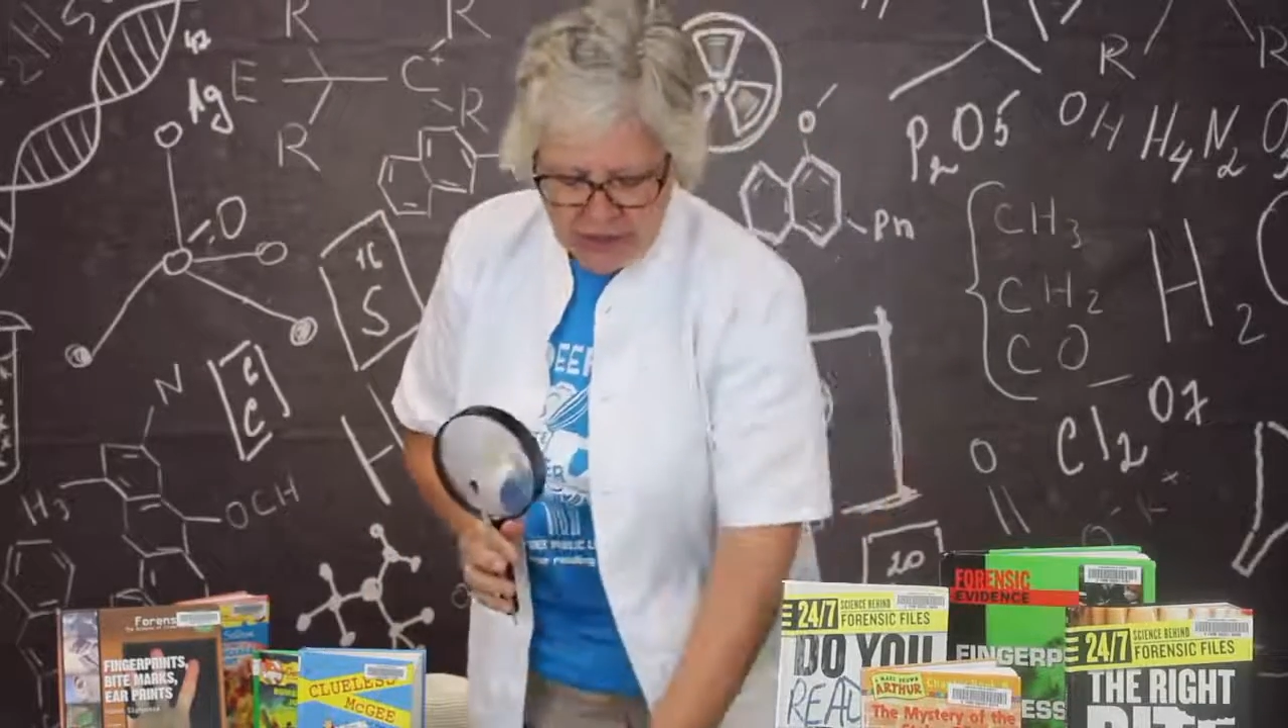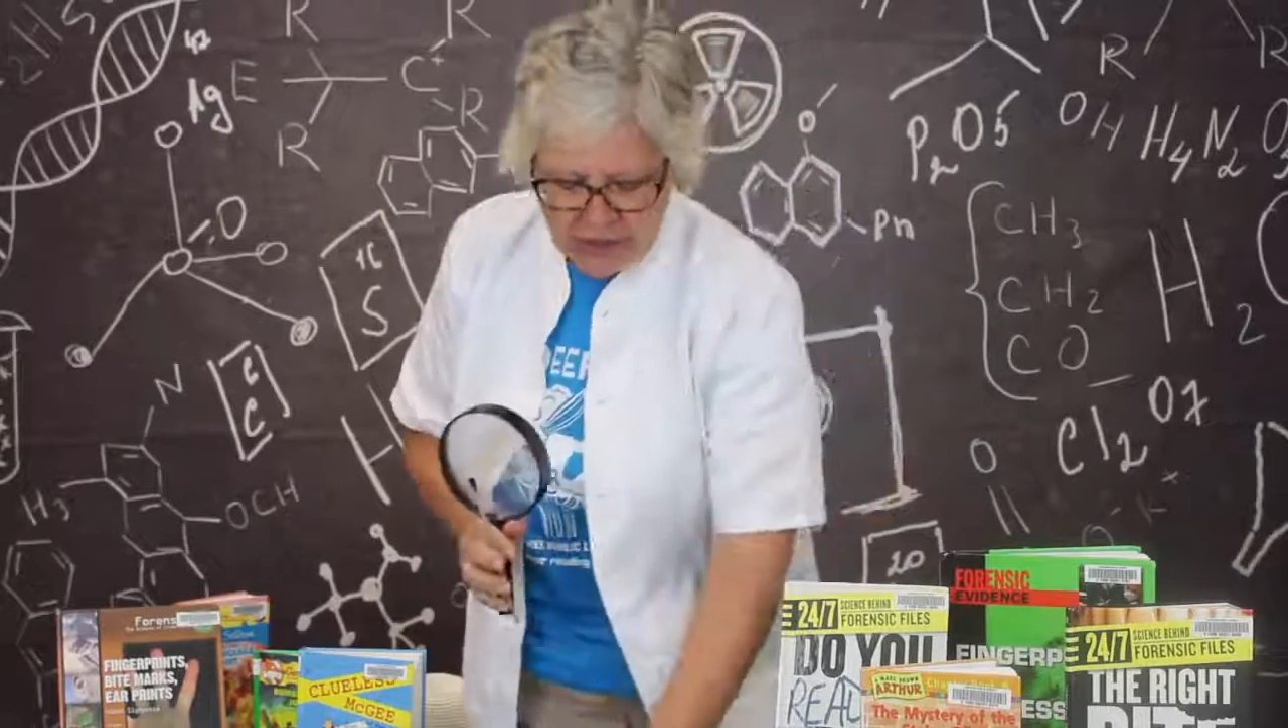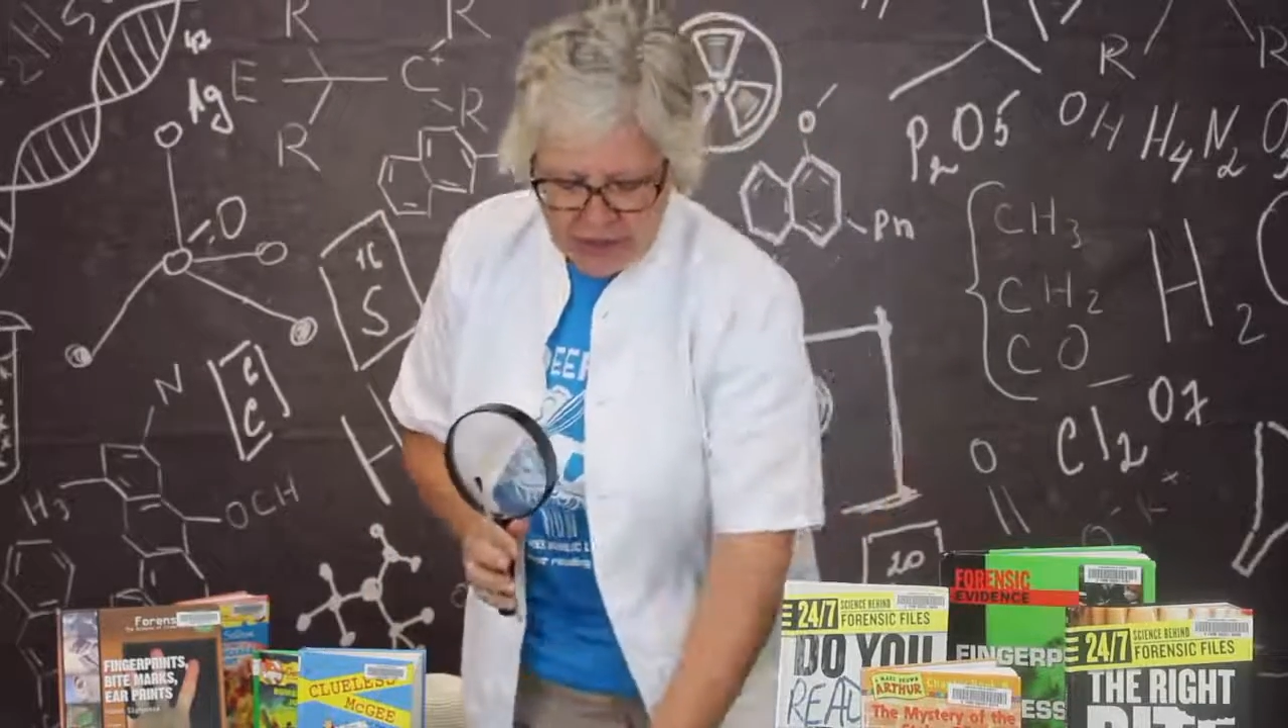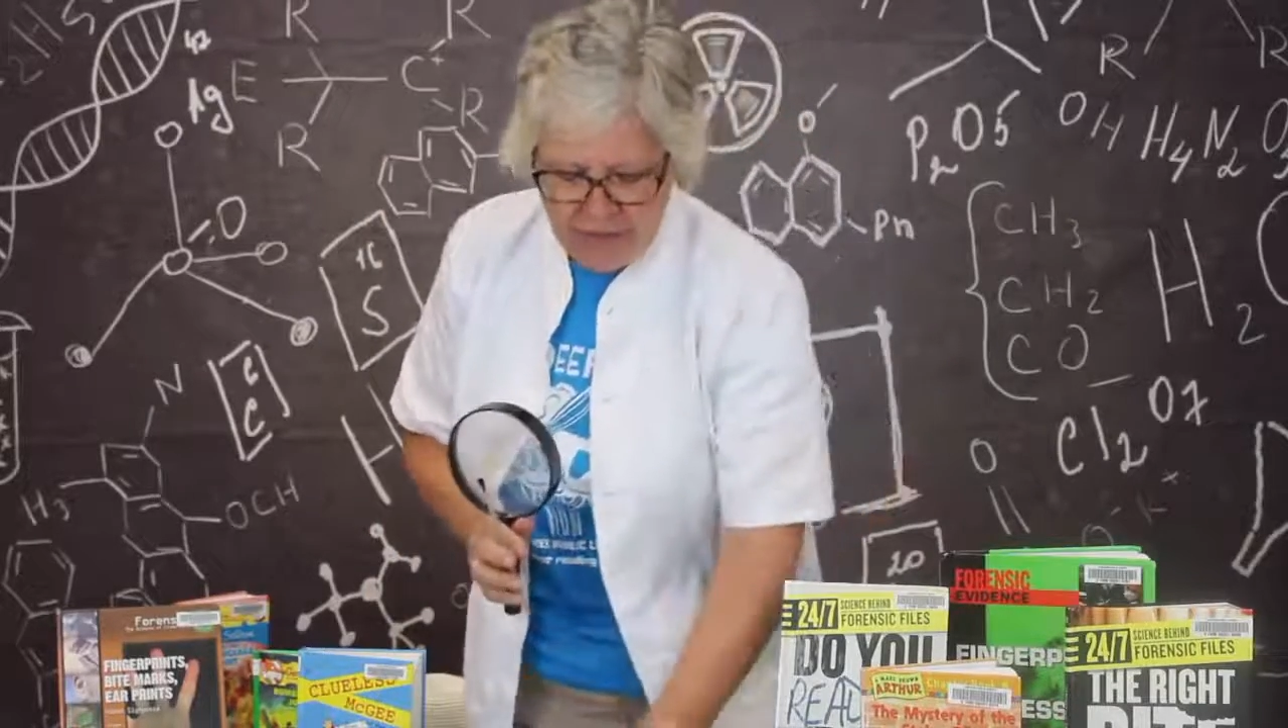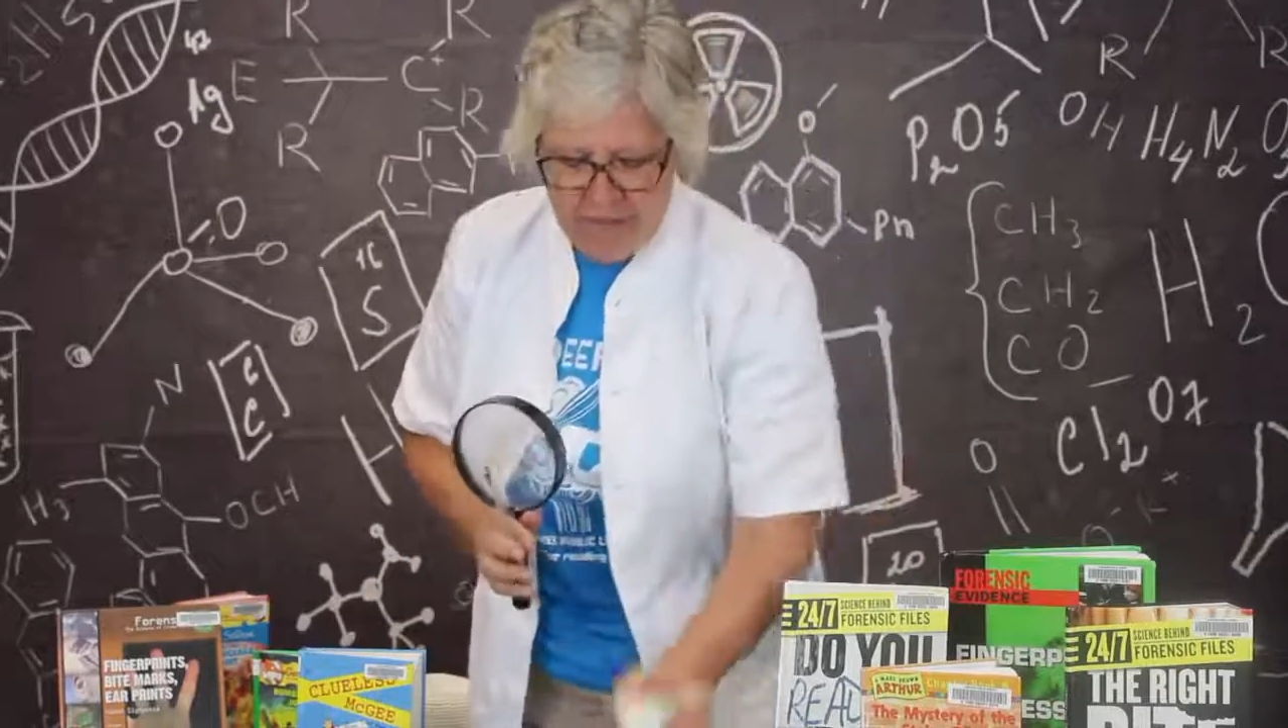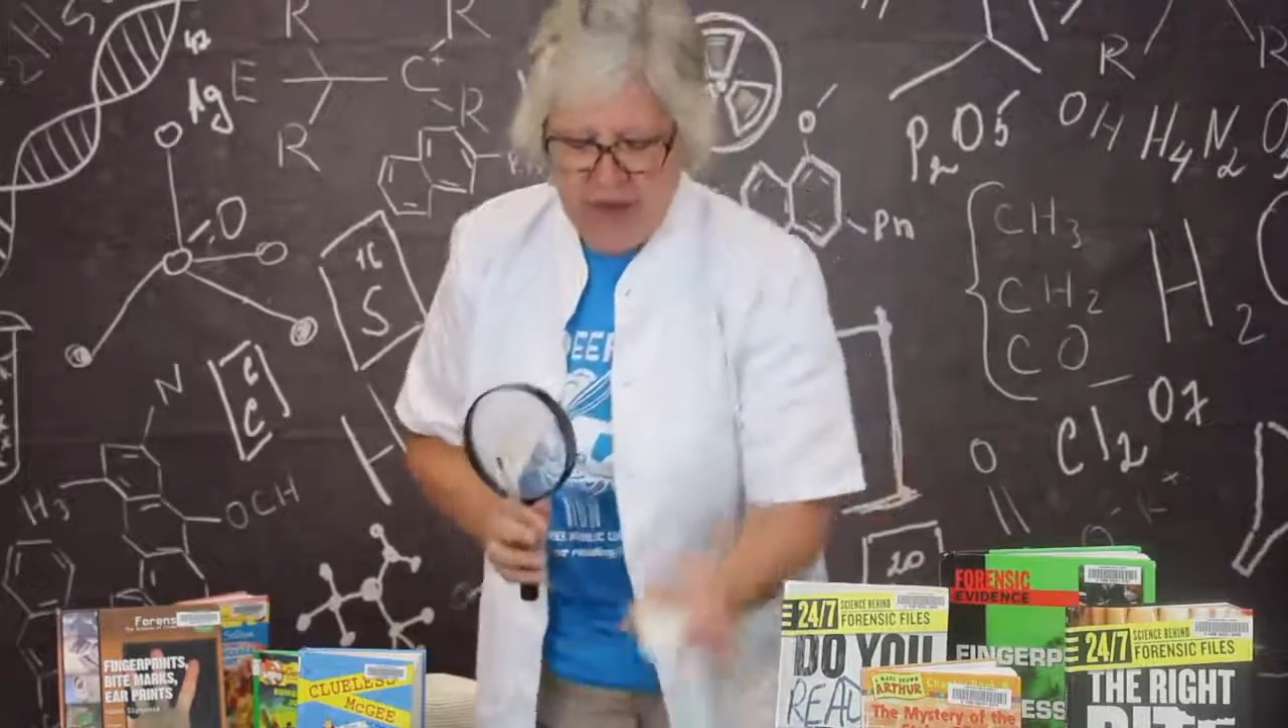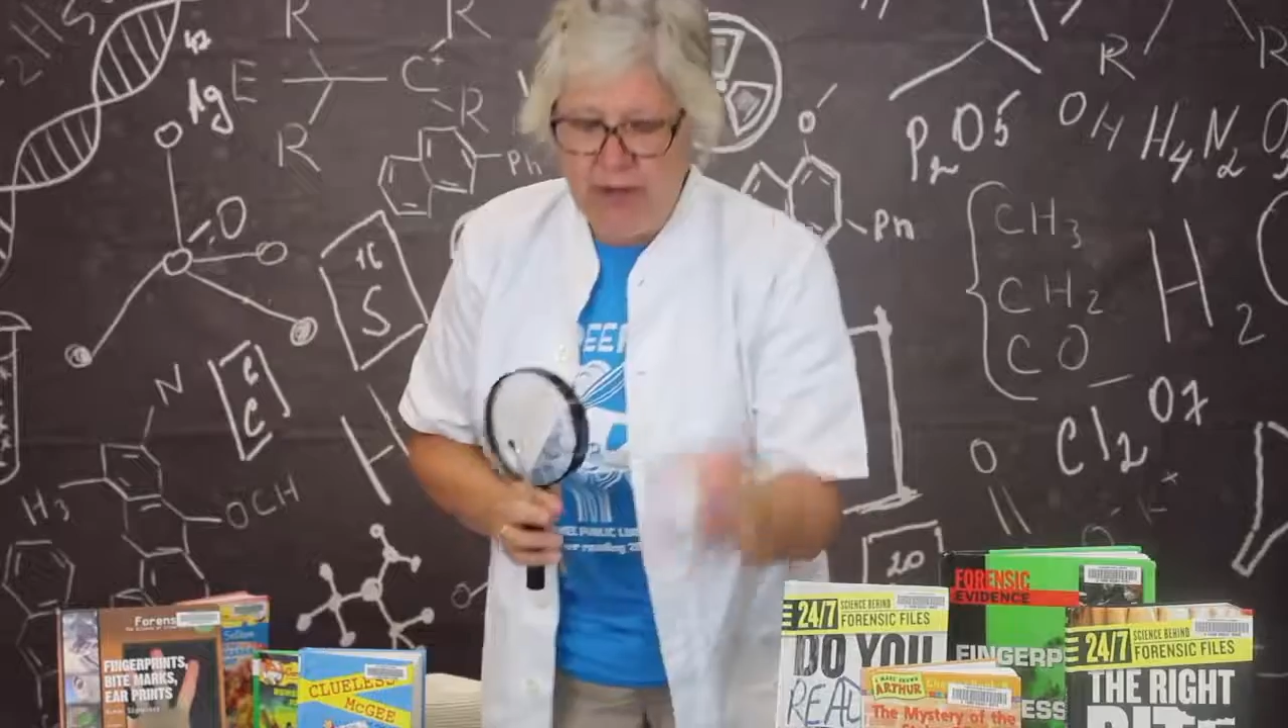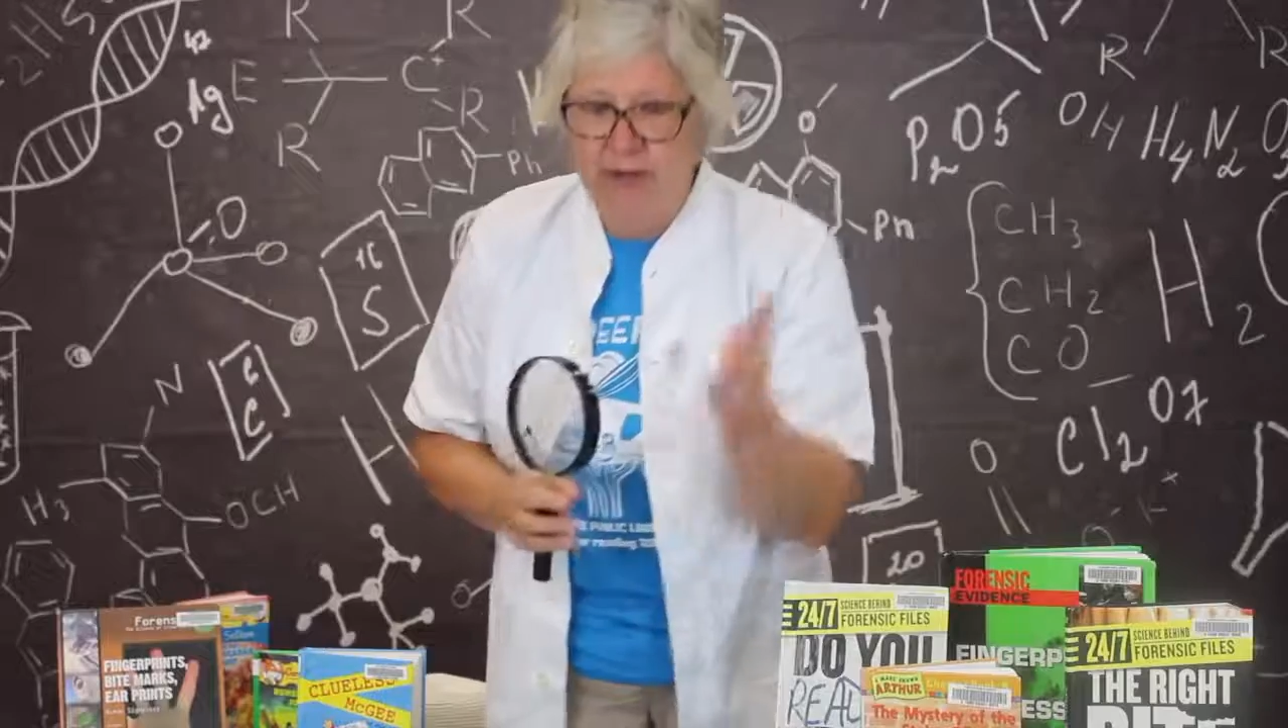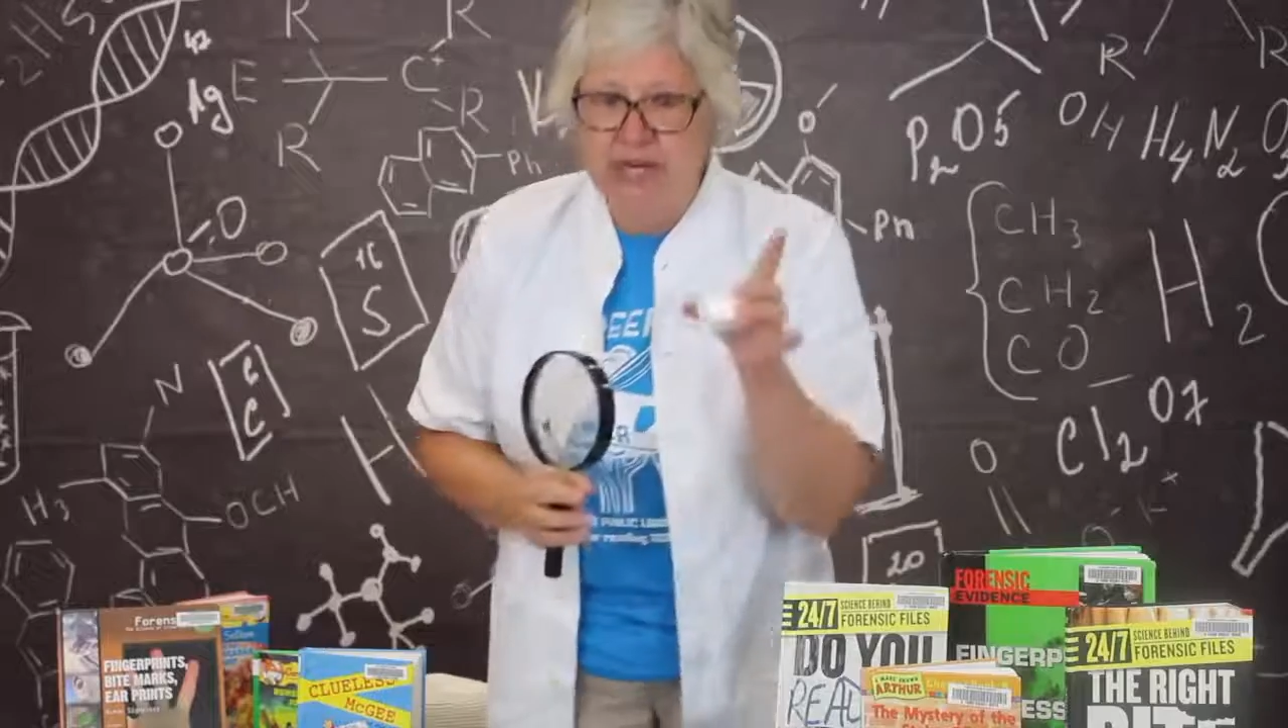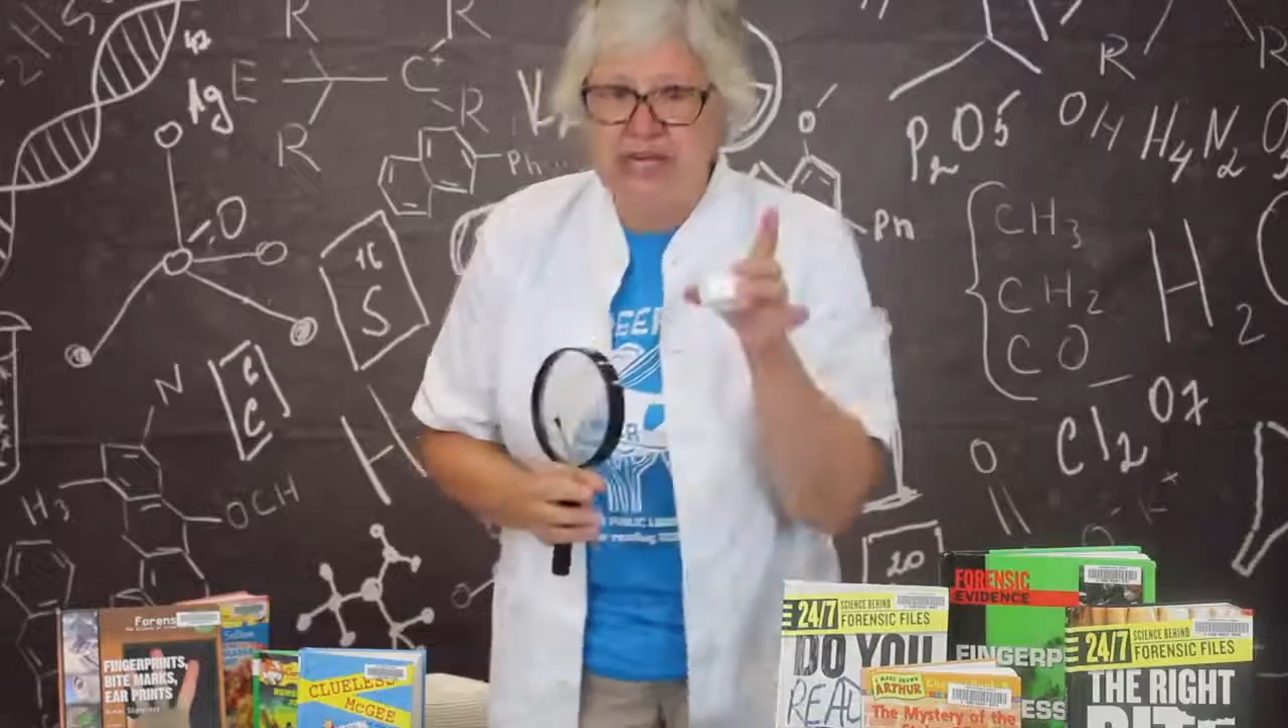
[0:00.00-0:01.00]
the
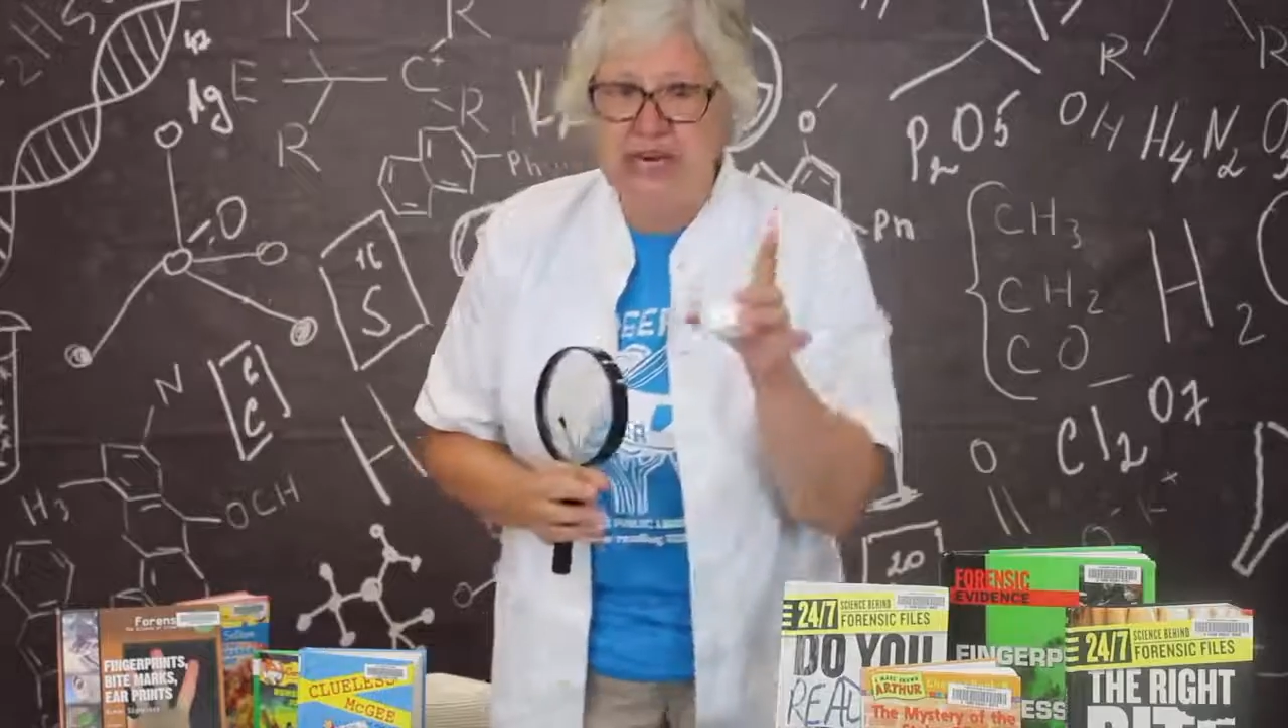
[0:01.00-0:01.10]
fingerprint